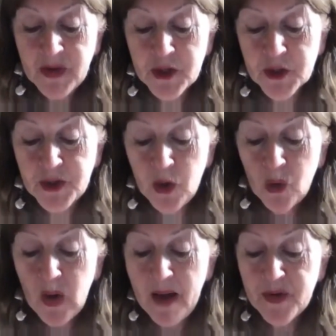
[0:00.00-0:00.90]
They should
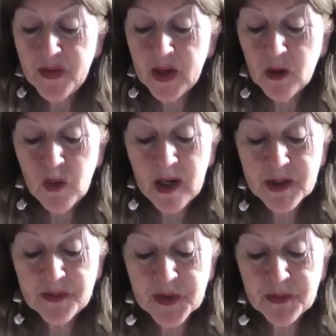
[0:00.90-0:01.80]
know everything
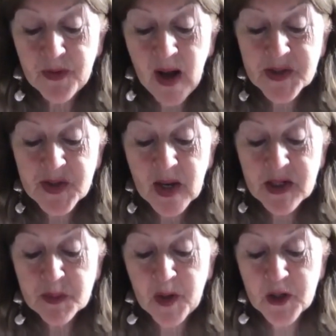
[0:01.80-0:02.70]
relative to France and
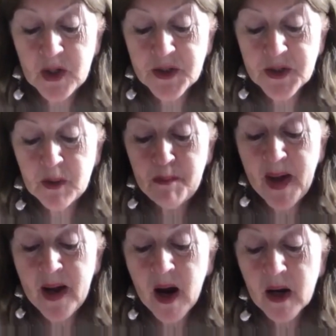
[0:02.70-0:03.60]
especially to the
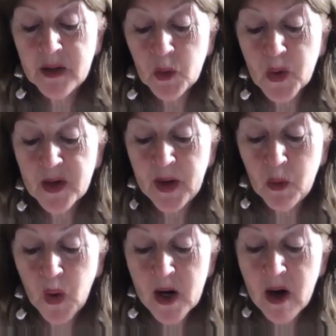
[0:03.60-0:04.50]
Béarn where they
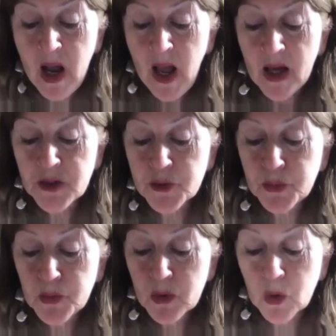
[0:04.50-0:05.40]
were and
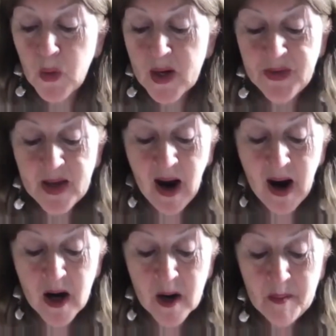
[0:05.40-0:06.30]
Tours where they
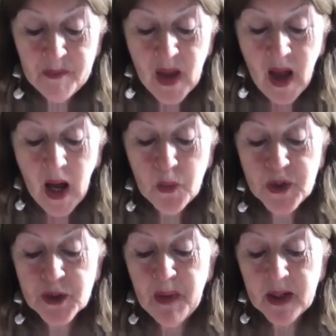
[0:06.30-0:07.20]
are. I
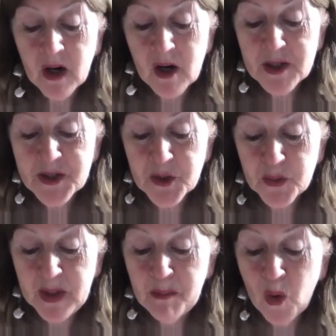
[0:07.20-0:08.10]
wish my girls to
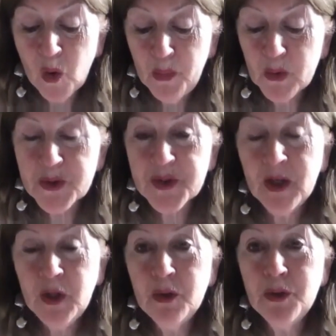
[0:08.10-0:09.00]
read more books
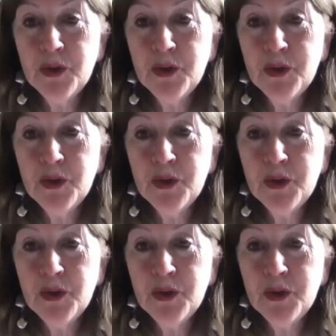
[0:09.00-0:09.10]
than you